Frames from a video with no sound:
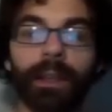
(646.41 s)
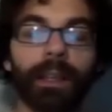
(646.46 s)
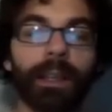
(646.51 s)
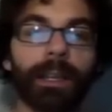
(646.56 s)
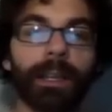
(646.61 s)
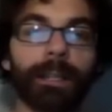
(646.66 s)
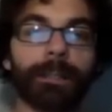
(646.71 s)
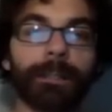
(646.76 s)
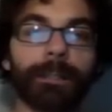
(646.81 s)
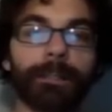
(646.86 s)

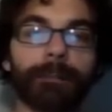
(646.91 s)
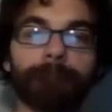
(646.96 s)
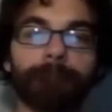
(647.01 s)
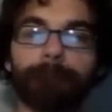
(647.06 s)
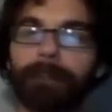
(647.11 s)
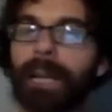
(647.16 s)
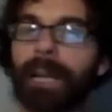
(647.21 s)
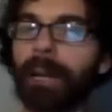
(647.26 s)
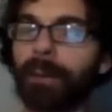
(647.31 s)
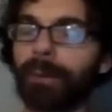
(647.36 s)

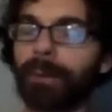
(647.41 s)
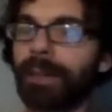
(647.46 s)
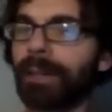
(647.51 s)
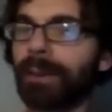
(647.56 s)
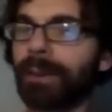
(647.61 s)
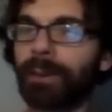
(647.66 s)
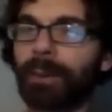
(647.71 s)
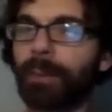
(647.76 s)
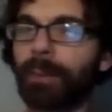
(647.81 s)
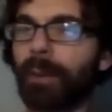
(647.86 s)
How do I
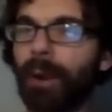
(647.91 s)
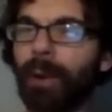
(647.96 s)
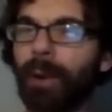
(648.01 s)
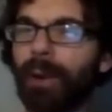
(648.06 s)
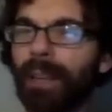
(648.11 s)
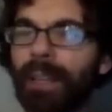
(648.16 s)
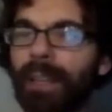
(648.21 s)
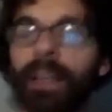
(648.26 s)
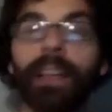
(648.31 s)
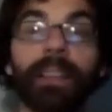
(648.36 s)
know the
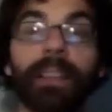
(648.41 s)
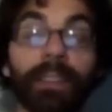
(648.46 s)
priority?